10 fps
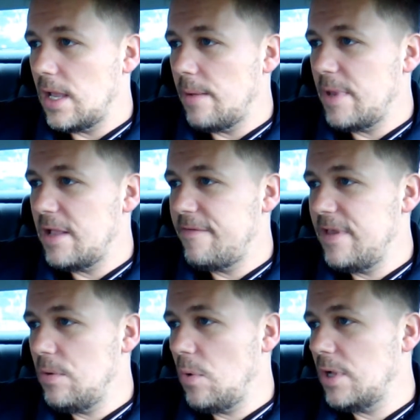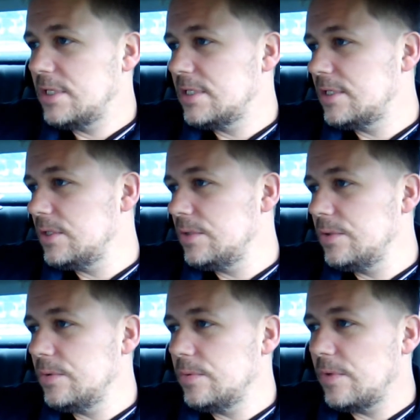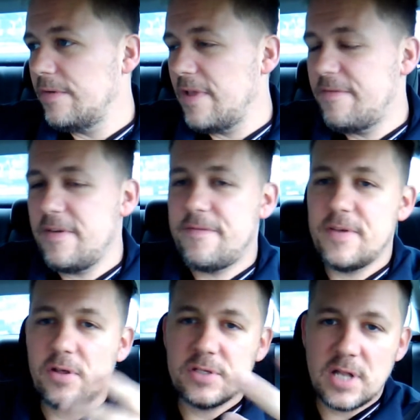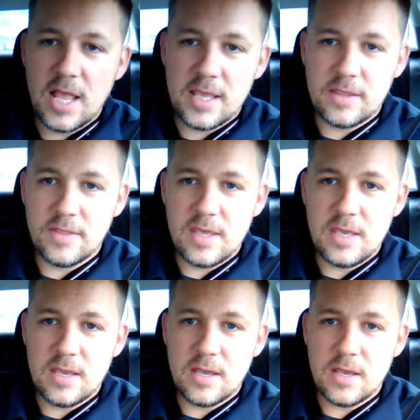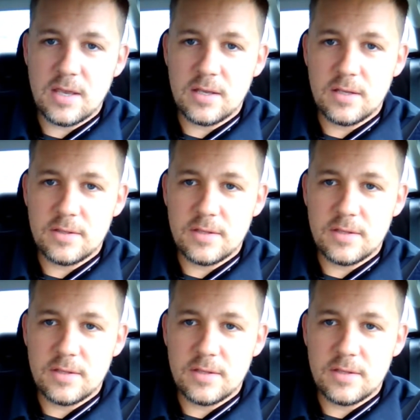I mean, if he wants to, if, if he feels like the uh,